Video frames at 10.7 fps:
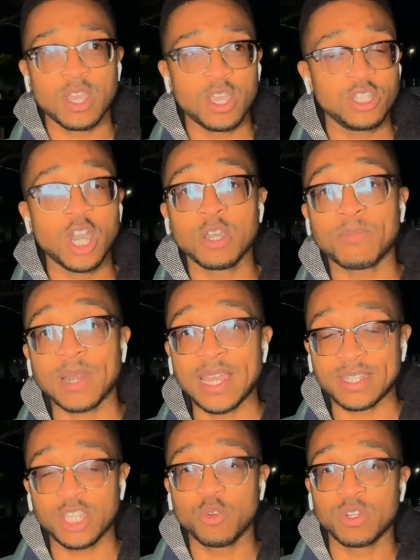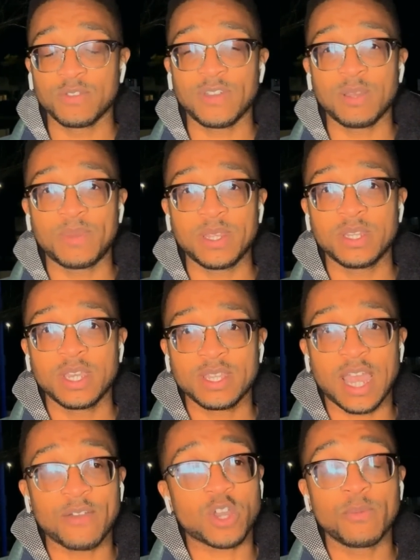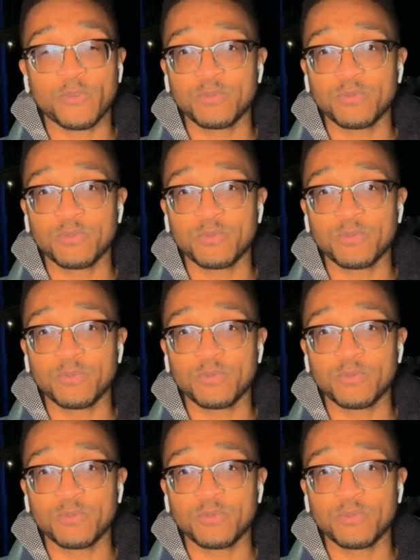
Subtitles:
young players that you're developing that have come from